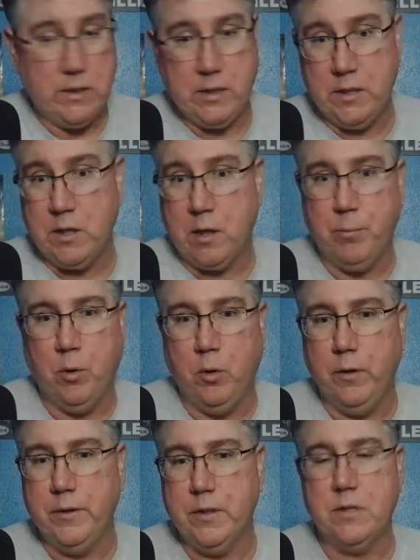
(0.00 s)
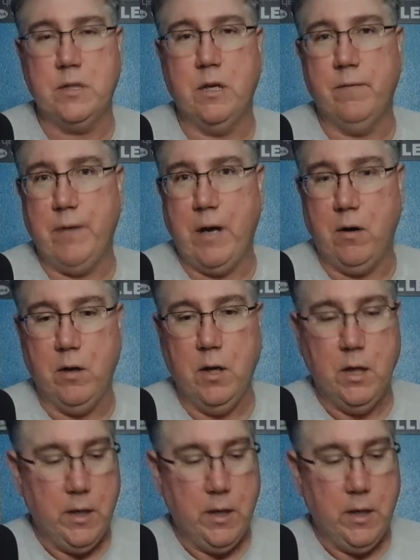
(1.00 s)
as I start pulling this stuff out.